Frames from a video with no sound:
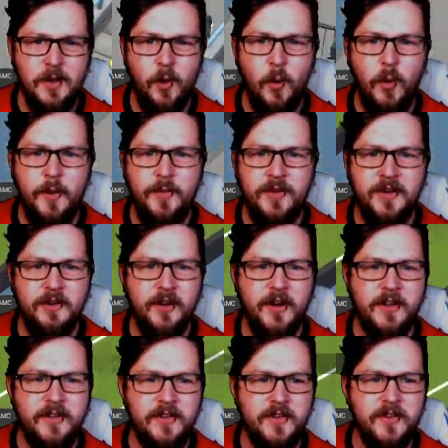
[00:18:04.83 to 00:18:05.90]
Whips it
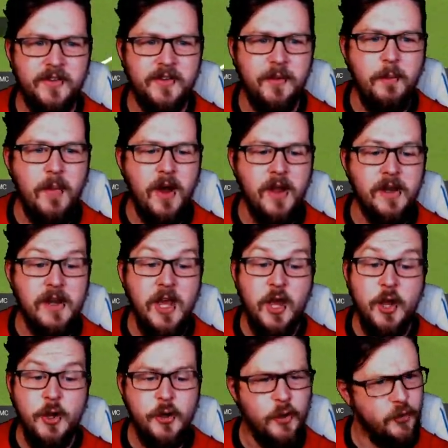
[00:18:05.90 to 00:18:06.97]
across. Simon
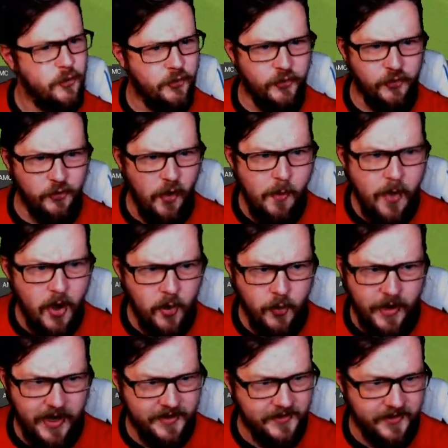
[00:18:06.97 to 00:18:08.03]
somehow
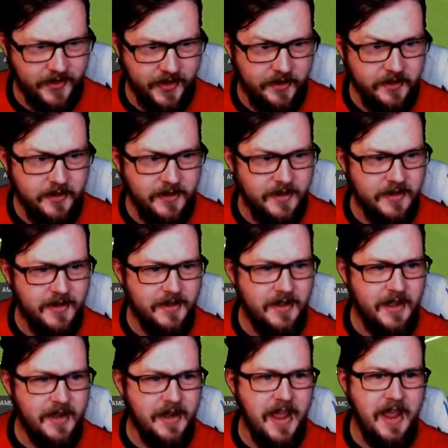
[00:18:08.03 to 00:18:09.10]
gets there
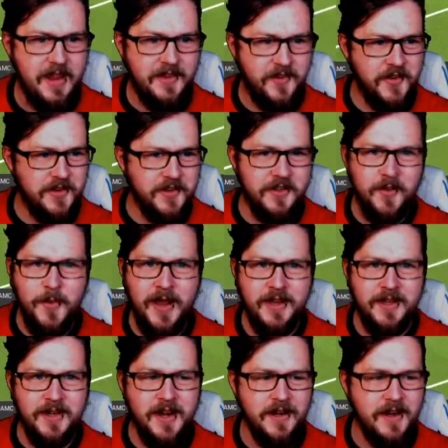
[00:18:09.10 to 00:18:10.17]
and heads it into the back of
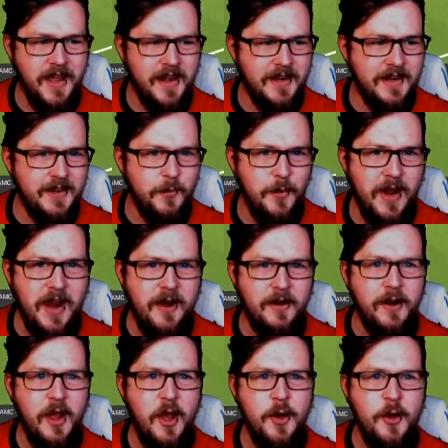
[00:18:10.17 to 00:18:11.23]
the net. And we are
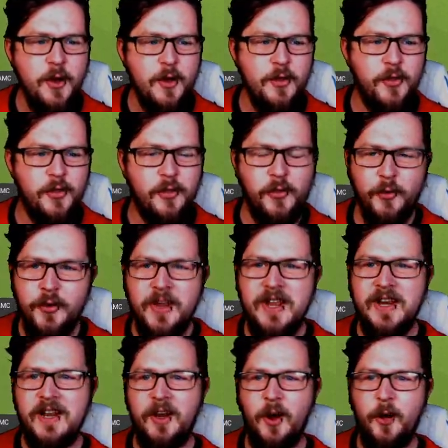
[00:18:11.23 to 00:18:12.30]

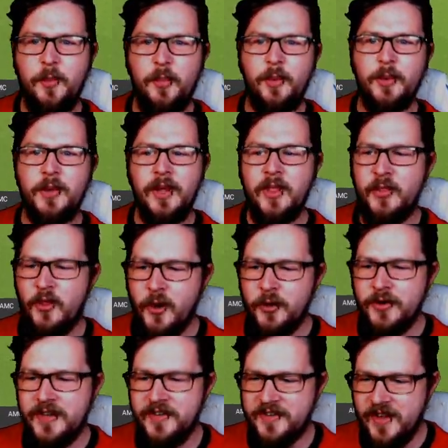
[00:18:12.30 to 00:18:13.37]
3-0 up
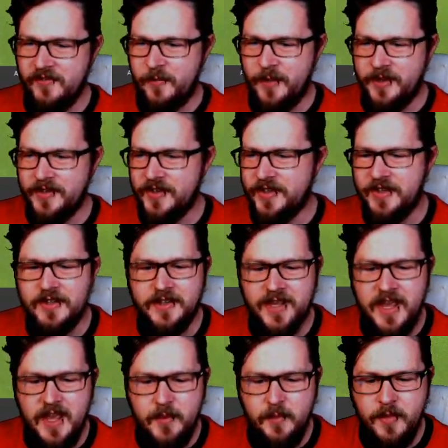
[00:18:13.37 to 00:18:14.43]
37 minutes into the
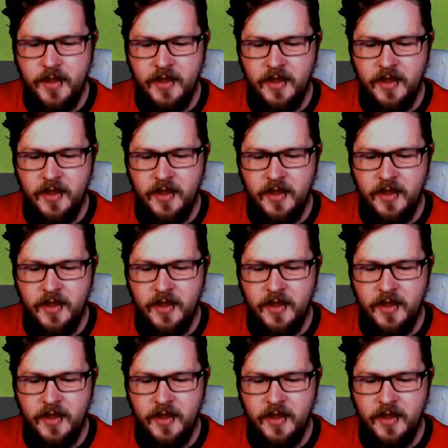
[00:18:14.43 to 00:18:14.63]
game.